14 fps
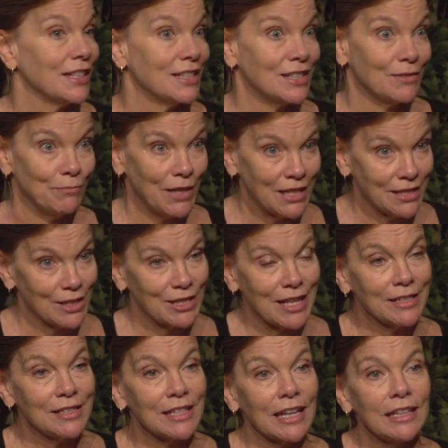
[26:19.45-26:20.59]
It makes
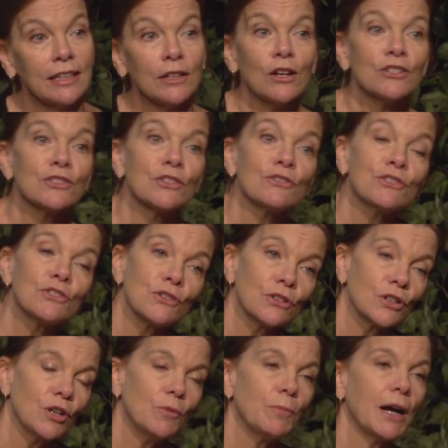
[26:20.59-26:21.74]
sense. And then also
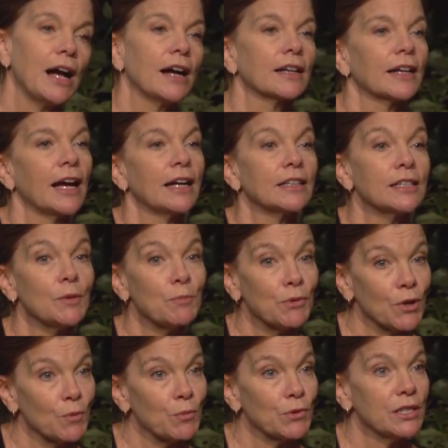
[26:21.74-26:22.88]
circle back at the
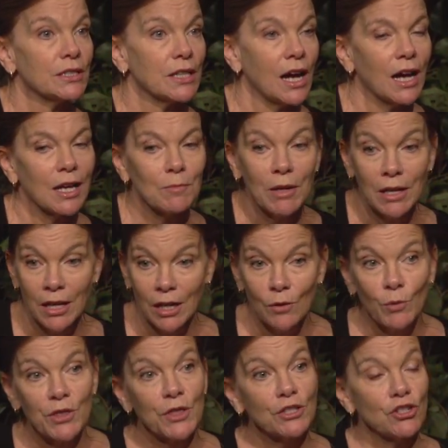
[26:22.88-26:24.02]
appropriate time
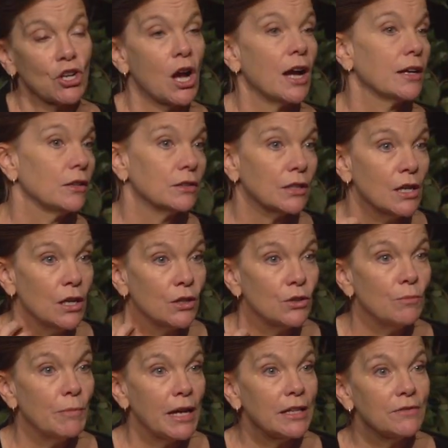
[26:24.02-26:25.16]
with the child
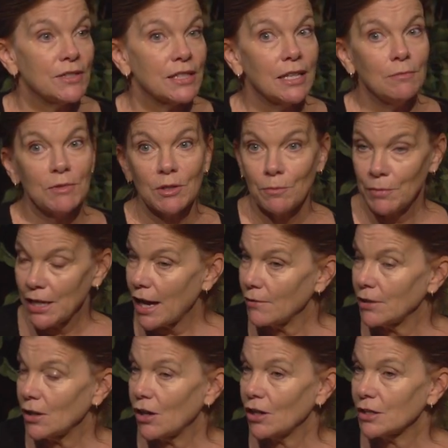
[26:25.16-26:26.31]
who may have seemed to be
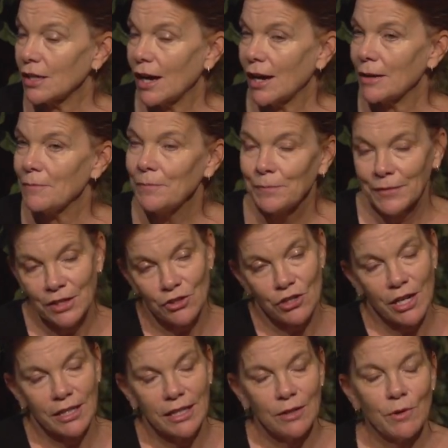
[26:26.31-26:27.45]
having a hard time and
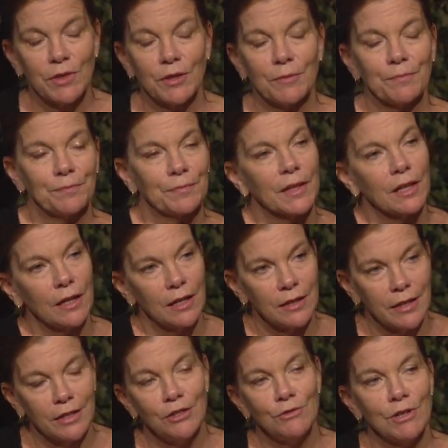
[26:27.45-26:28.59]
check in with them. And
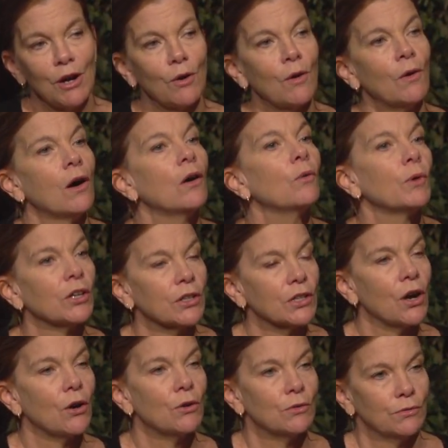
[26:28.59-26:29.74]
then you know where to
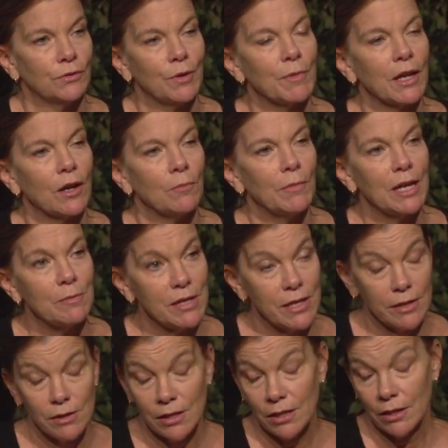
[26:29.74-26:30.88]
go from there.
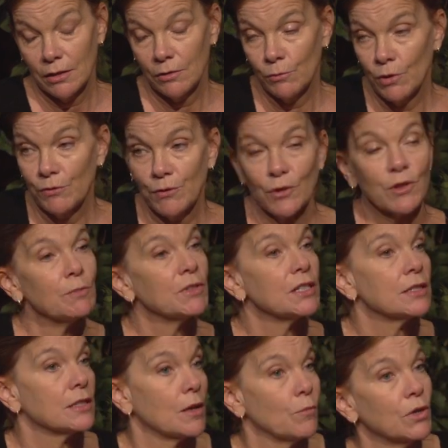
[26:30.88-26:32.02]
Maybe refer them to
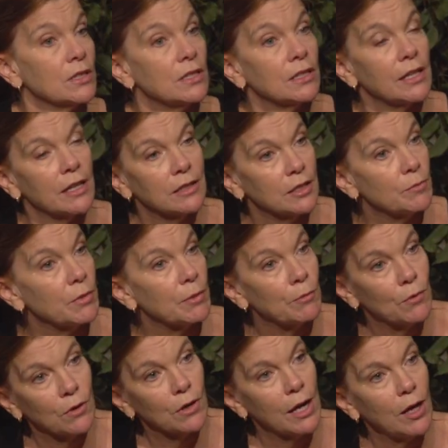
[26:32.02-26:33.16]
someone to get a little bit
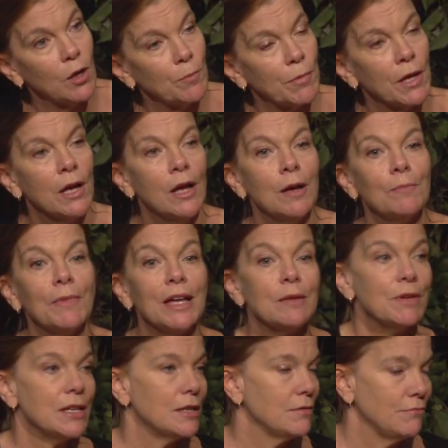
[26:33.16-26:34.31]
more help,
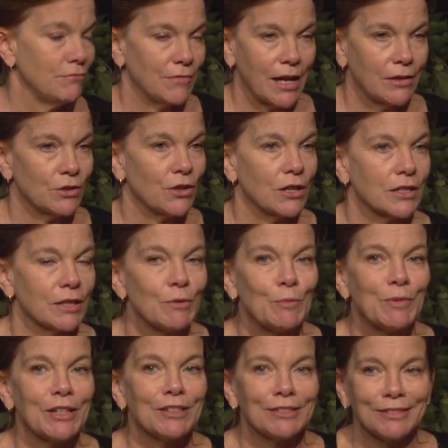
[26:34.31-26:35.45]
maybe talk to them a
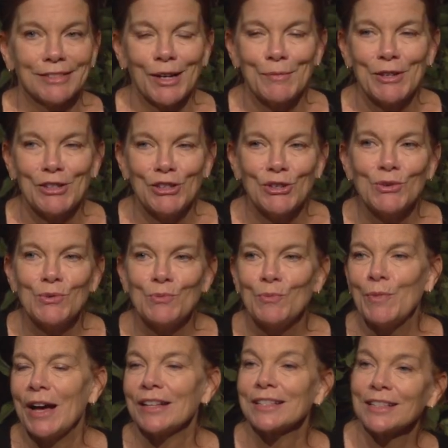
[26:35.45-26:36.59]
bit. I mean, you
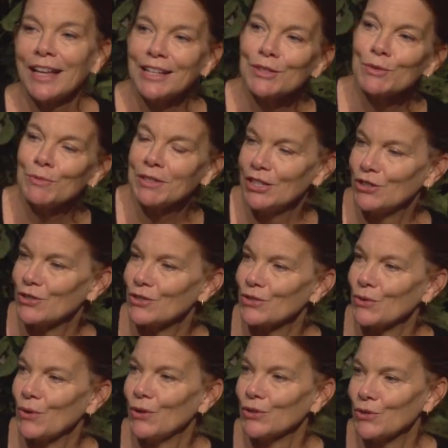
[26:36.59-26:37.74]
as classroom teachers
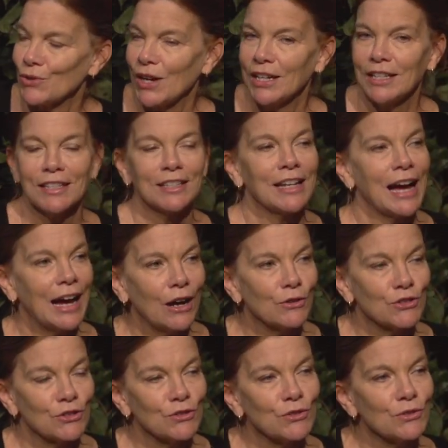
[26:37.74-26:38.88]
are all trained in how
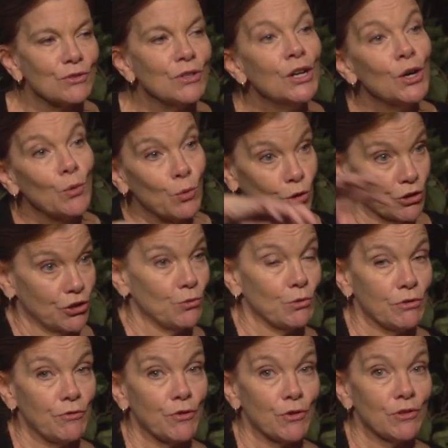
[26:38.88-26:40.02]
to work your
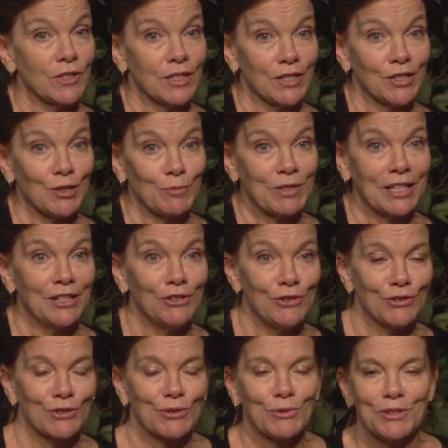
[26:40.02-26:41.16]
referral systems in your
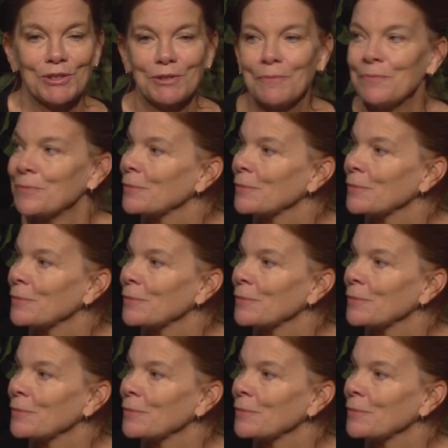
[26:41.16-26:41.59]
schools.